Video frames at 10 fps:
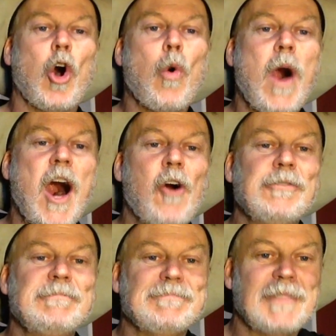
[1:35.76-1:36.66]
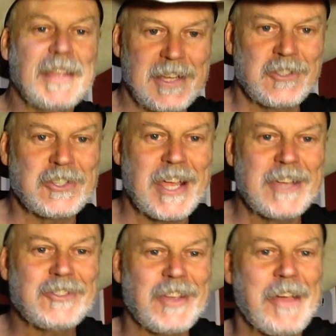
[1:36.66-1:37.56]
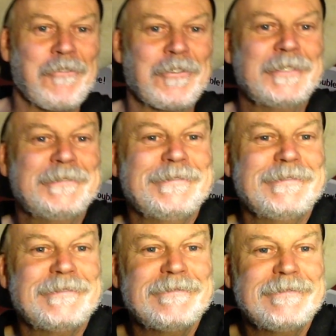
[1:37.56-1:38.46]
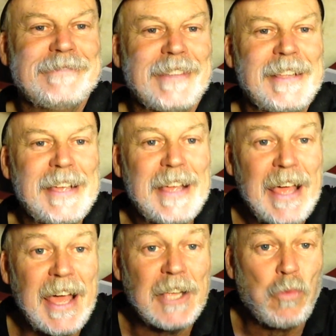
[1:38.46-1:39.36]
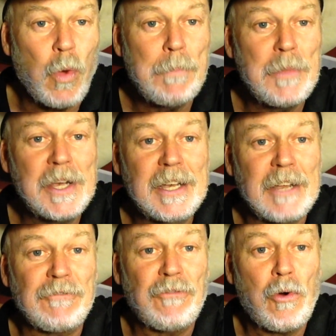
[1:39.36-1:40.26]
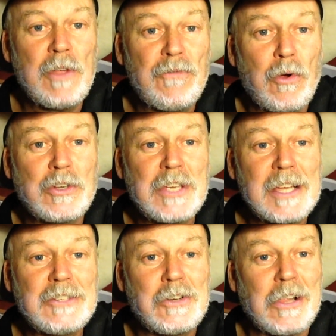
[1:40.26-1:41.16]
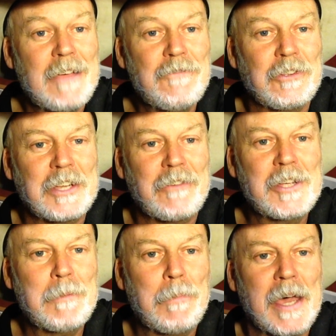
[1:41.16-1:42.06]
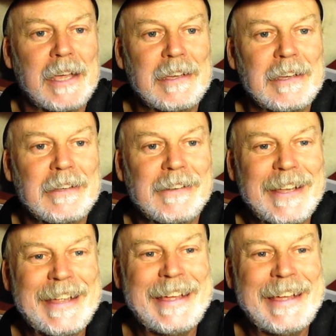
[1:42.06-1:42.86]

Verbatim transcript: go out and stay safe. That's one minute and 44 seconds of your life you'll never get back again.